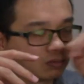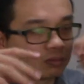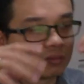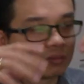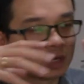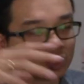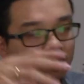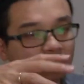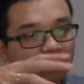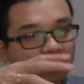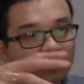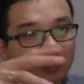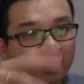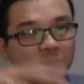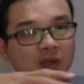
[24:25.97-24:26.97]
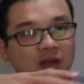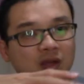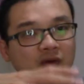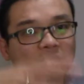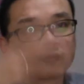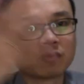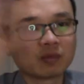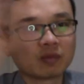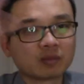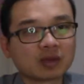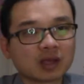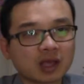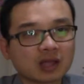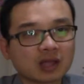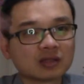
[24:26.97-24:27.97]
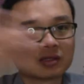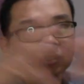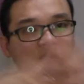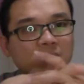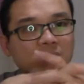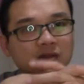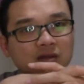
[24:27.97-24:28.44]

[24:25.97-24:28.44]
much of neck pain from cancer,